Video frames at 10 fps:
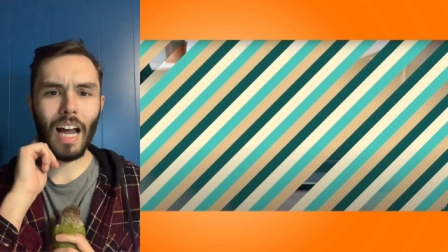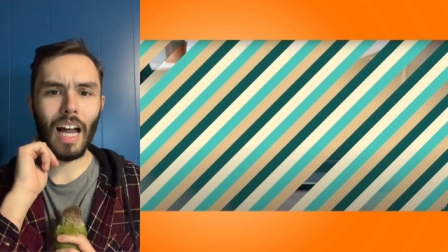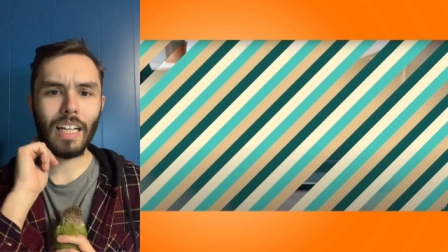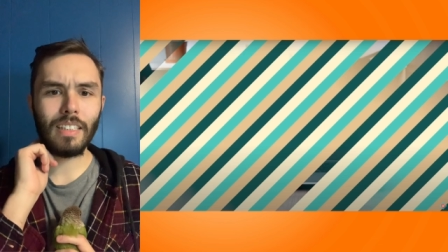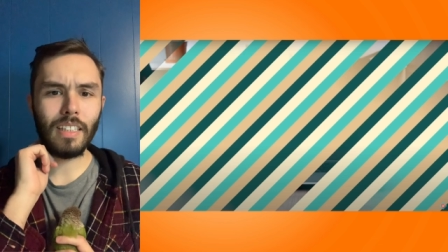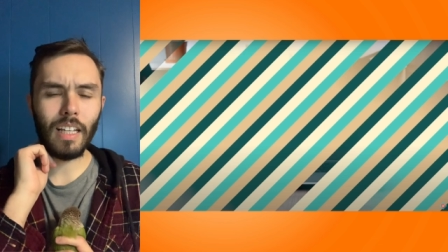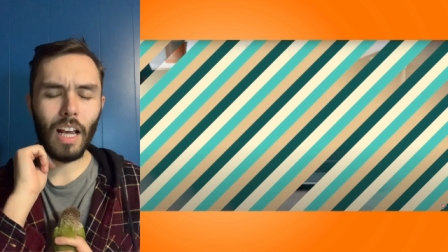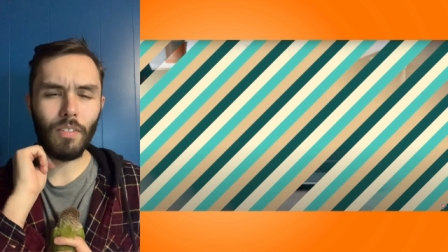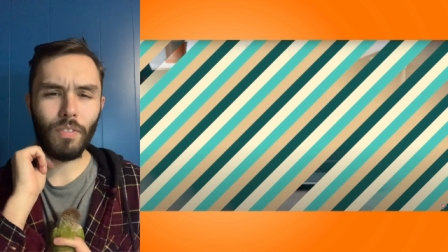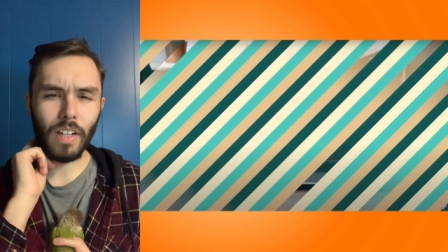I did
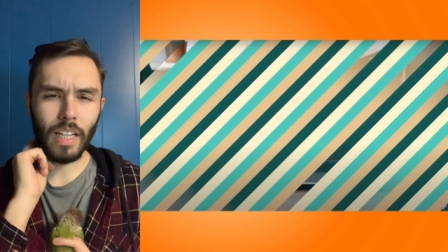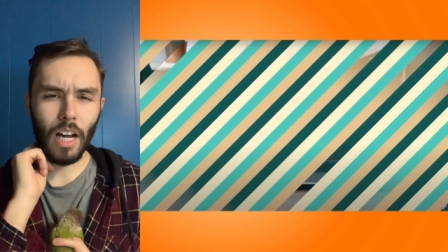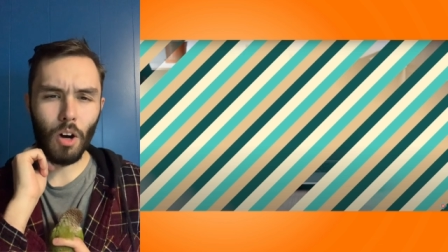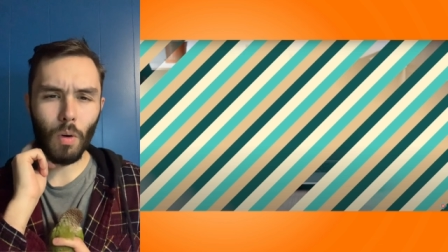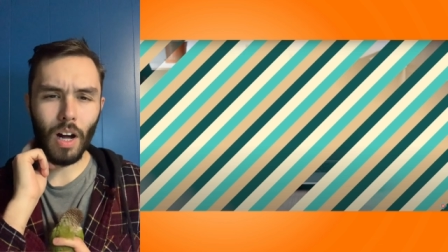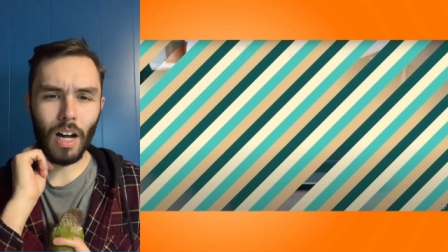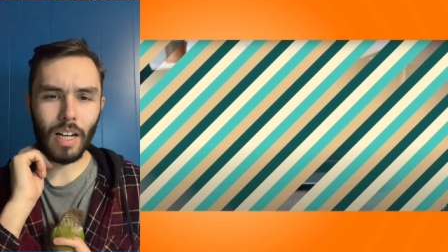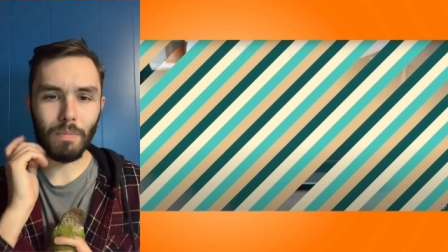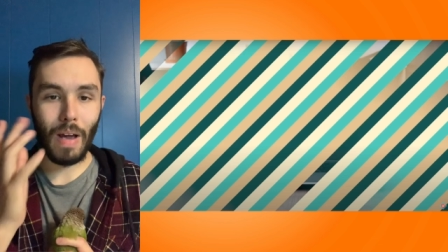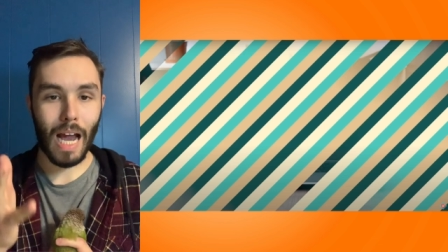a video
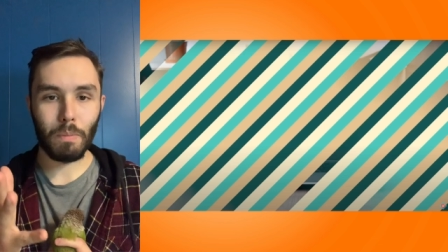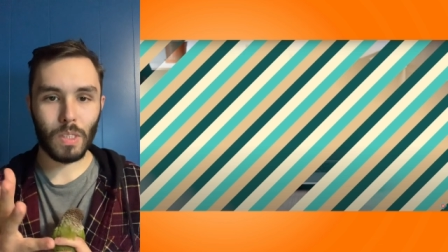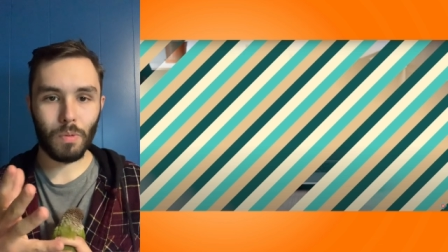on maps.